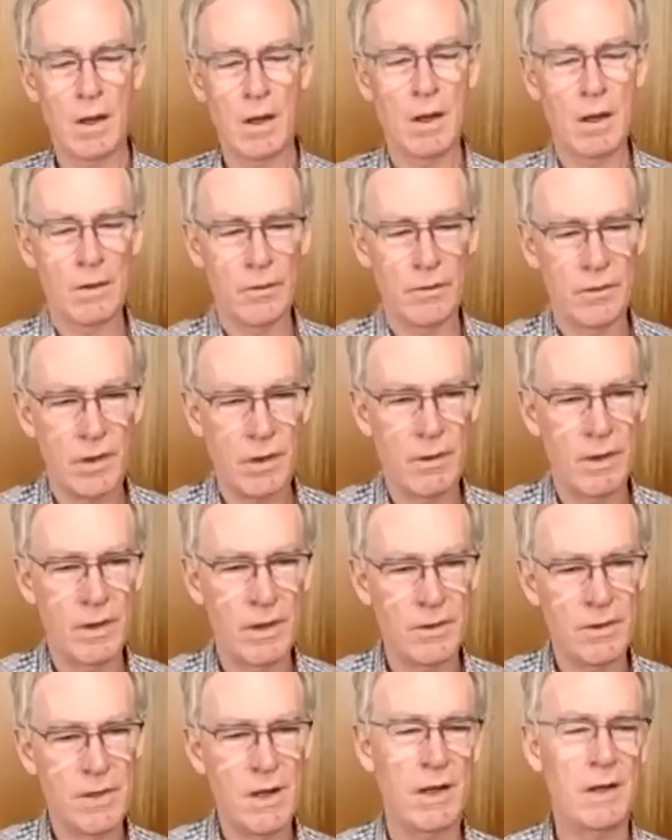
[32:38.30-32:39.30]
So in
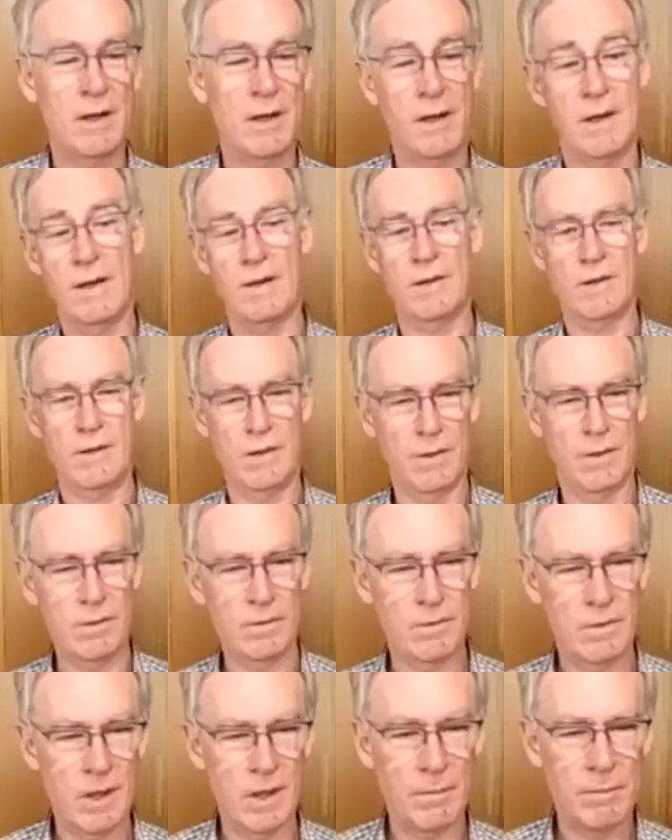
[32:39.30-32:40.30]
a
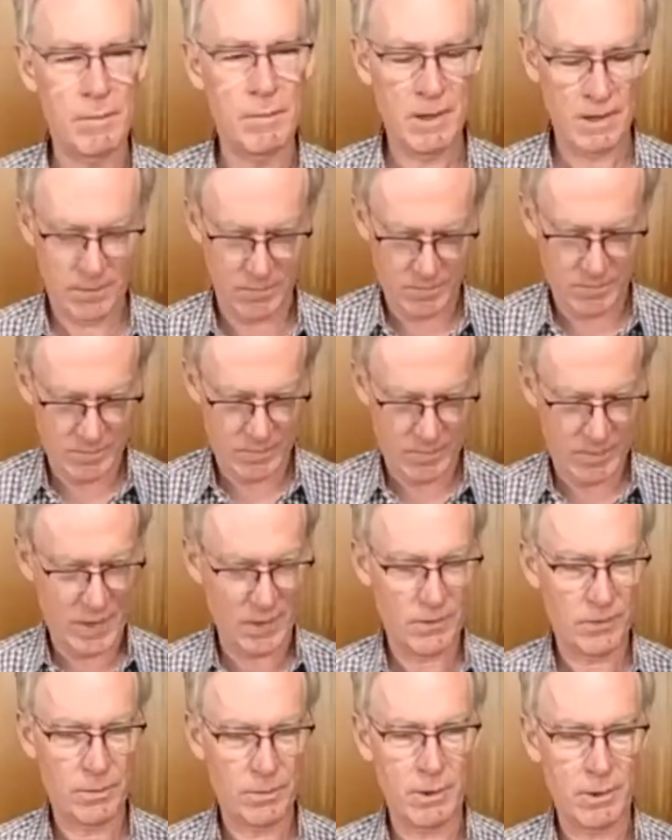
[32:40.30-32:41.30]
nutshell,
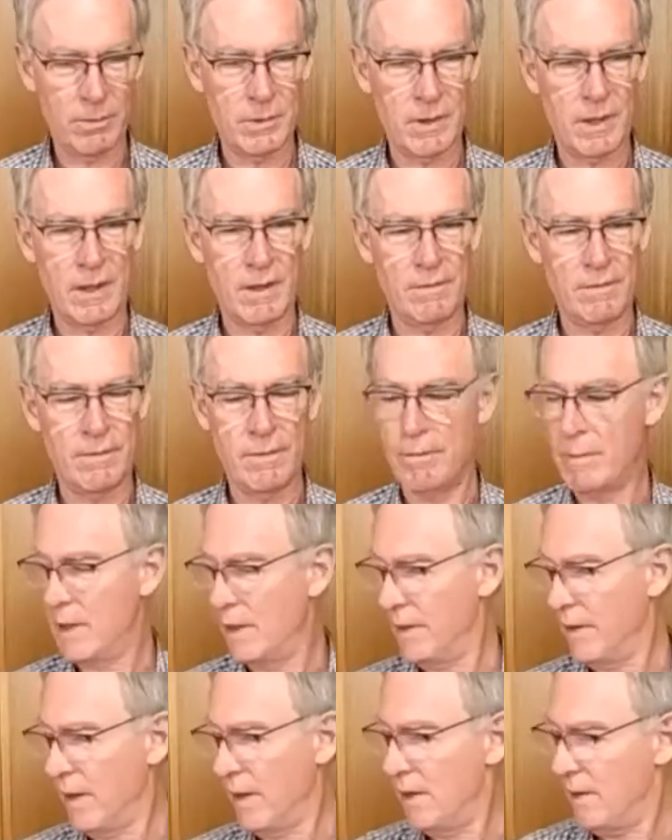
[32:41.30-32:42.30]
that's probably enough
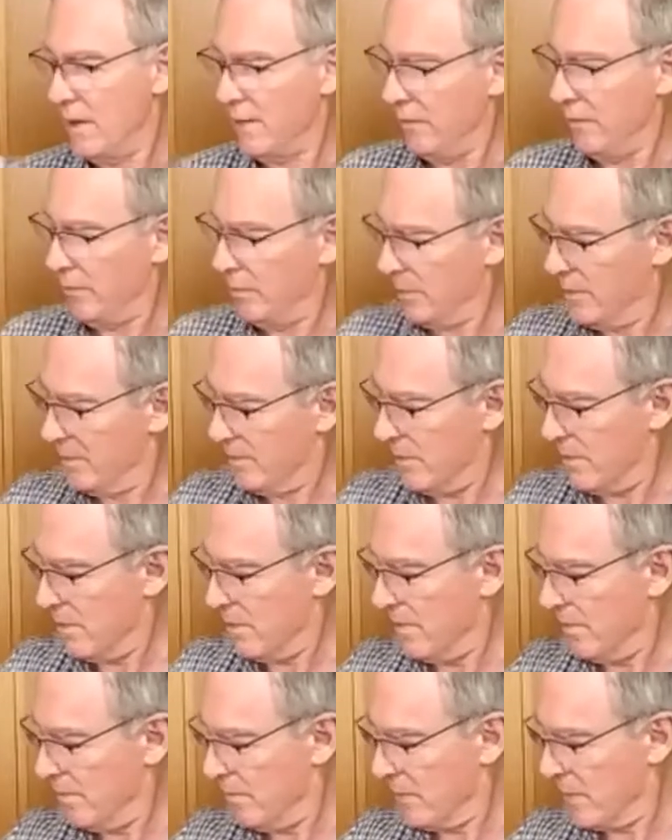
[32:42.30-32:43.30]
about that. Let's move
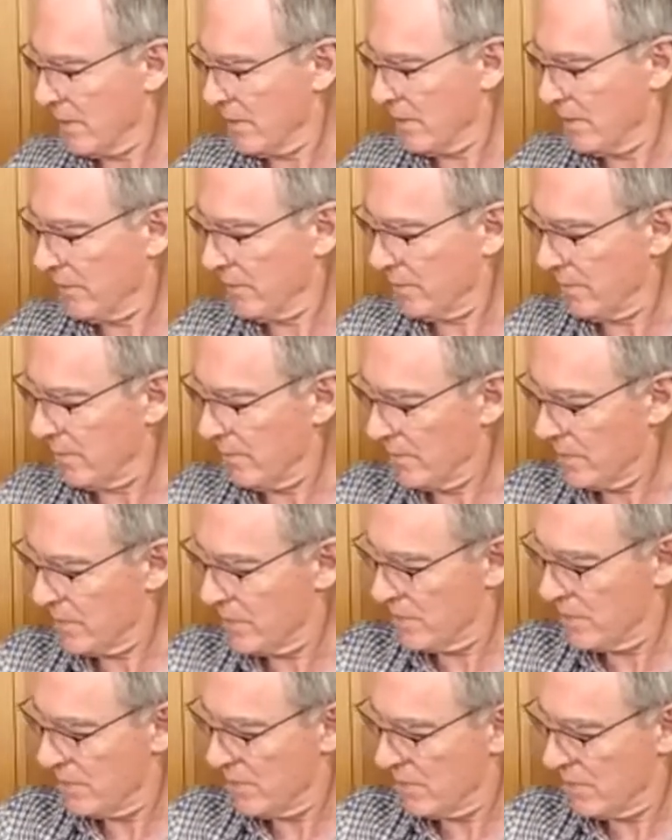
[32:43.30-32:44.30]
on because
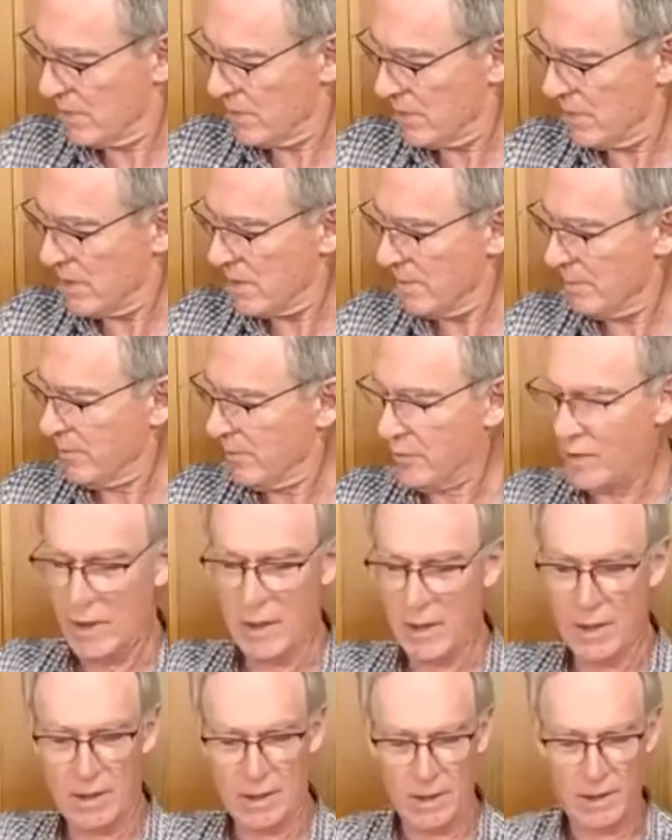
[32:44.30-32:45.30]
time is at
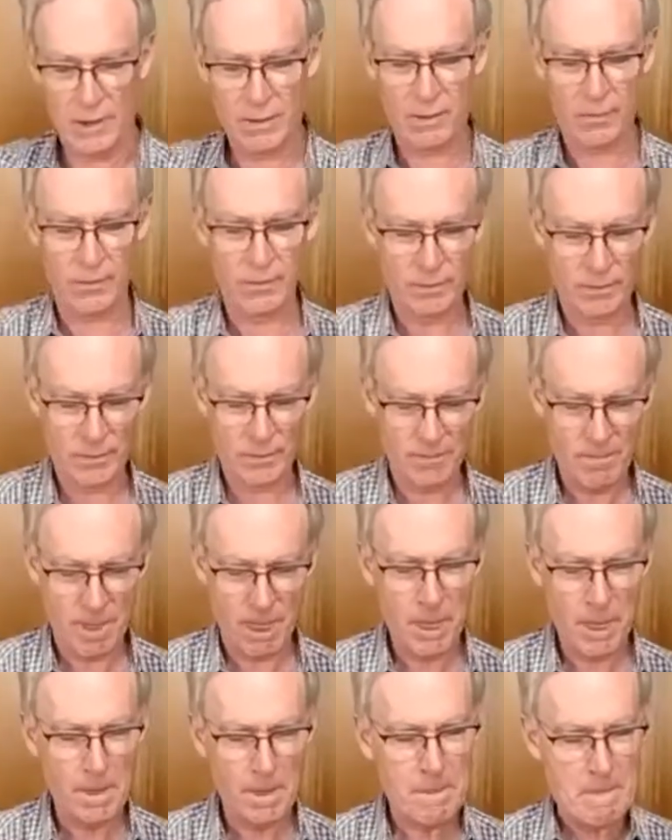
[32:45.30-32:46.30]
our heels.
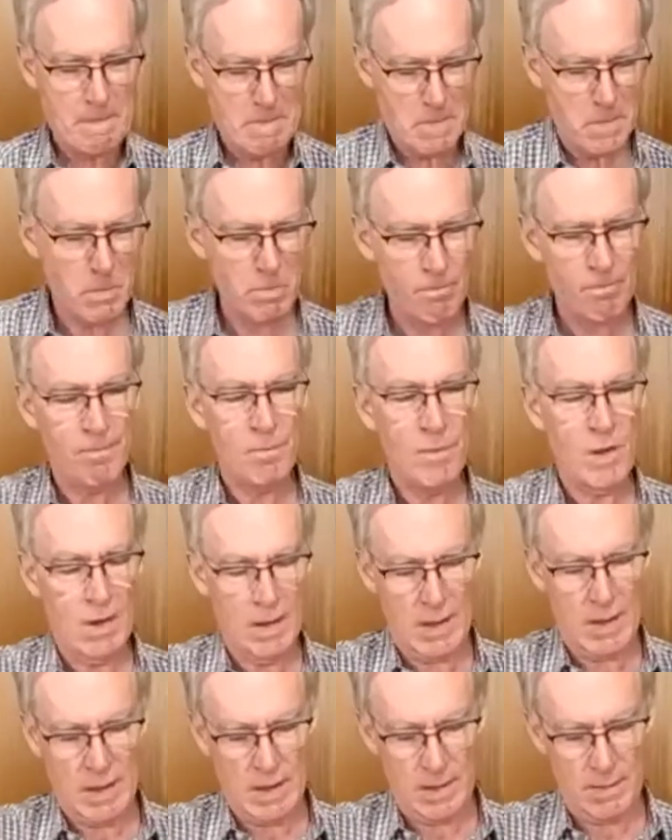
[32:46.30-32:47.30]

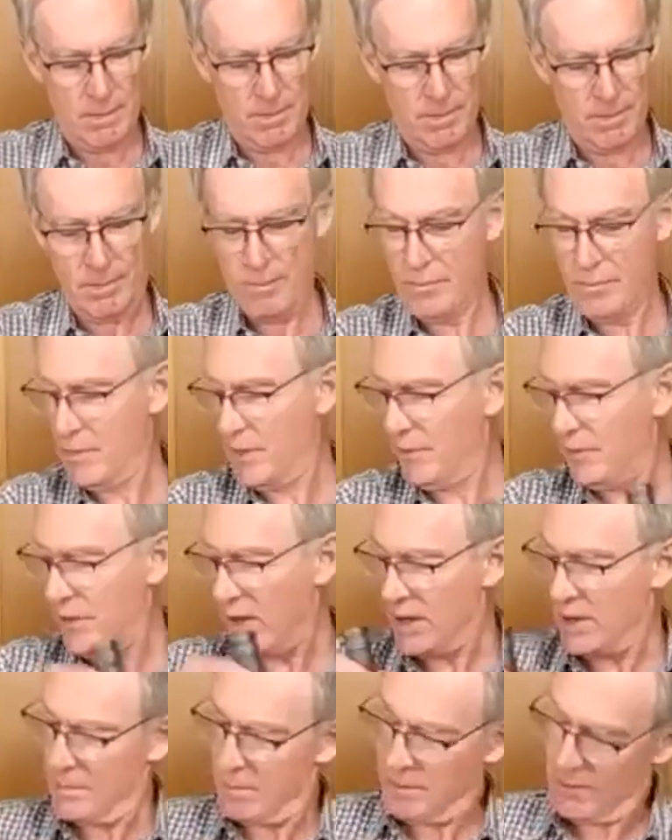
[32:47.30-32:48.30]
It's
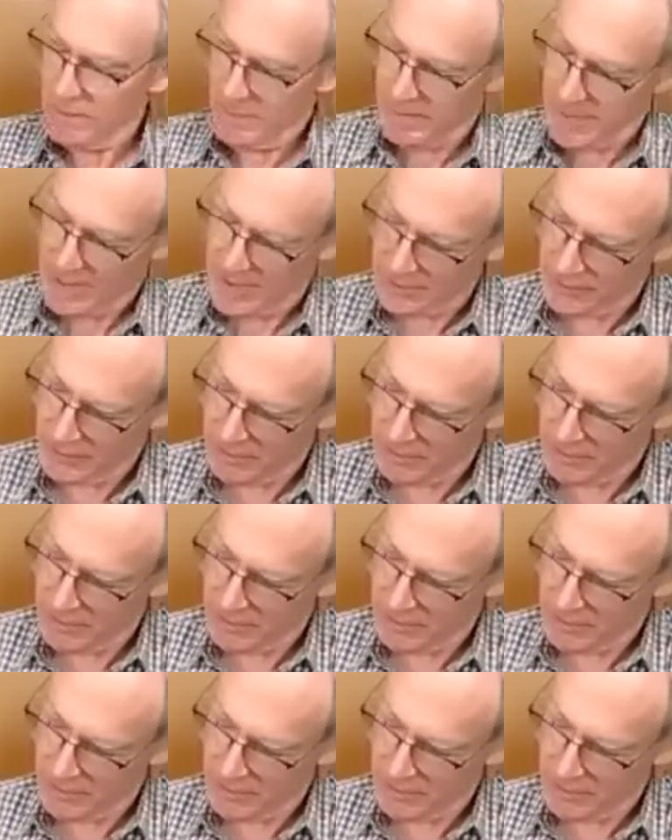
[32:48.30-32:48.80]
hard to move past the